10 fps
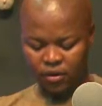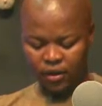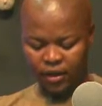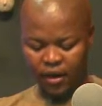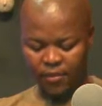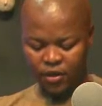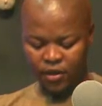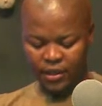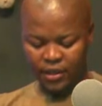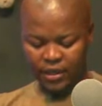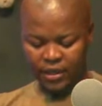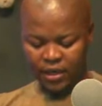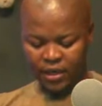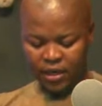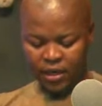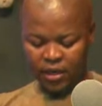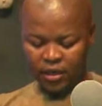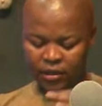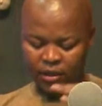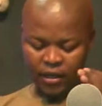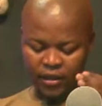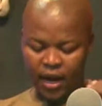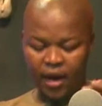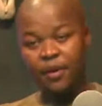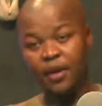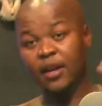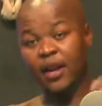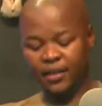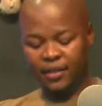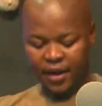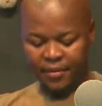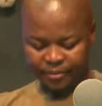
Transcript: cameras, daytime and nighttime.